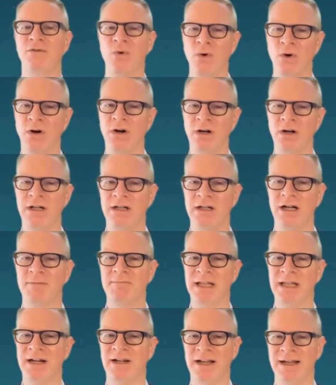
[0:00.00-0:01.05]
for a
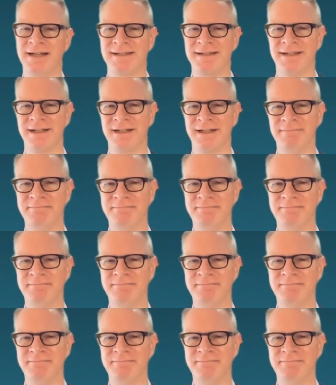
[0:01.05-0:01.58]
player like Citi?